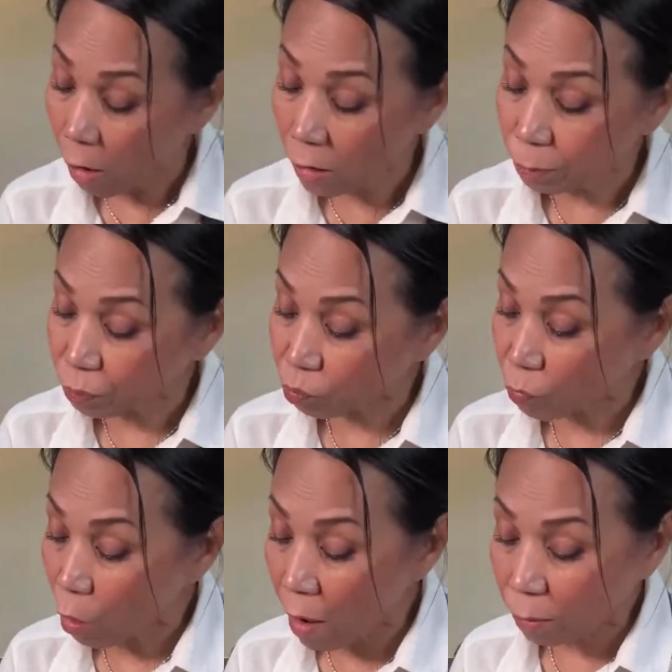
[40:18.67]
Okay.
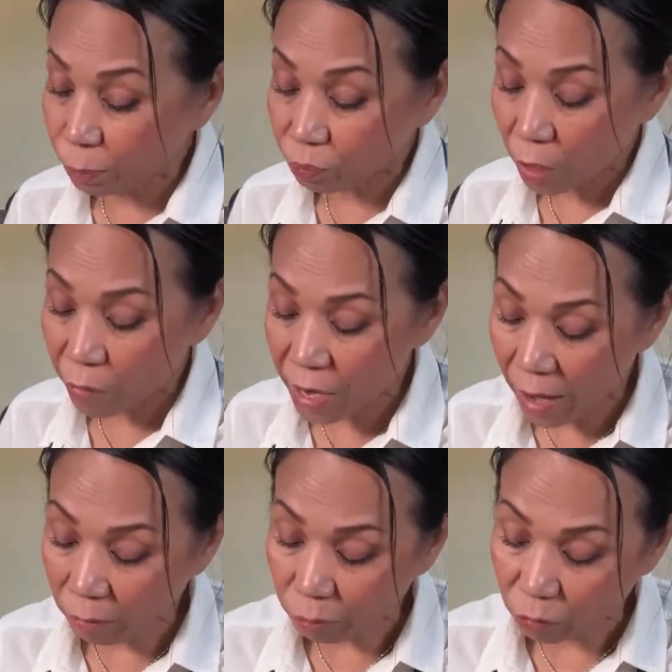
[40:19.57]
All right, we
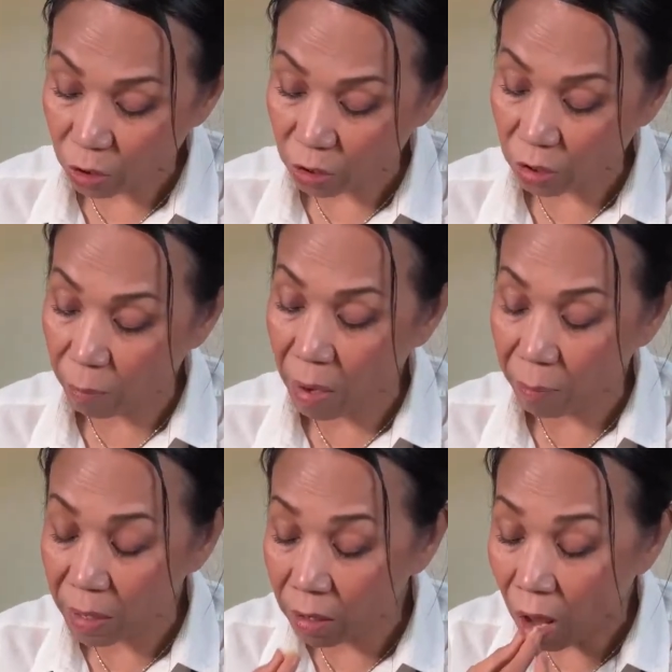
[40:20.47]
done. This is the
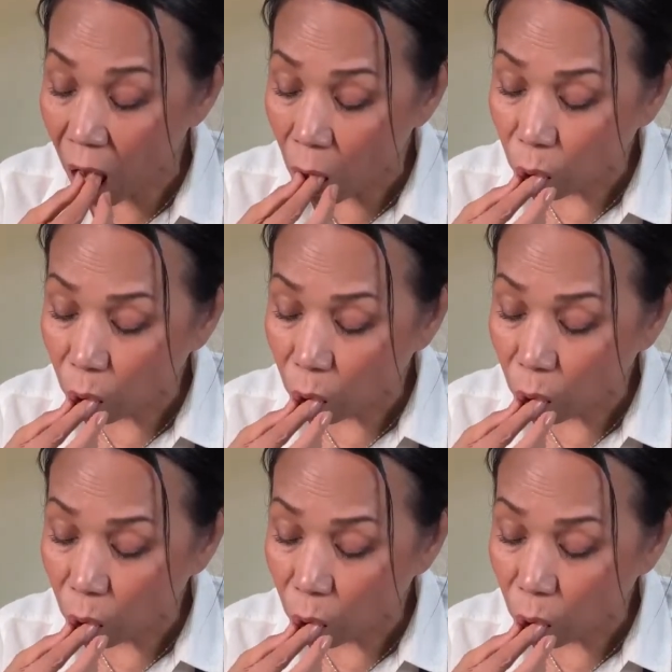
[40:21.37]
mung bean.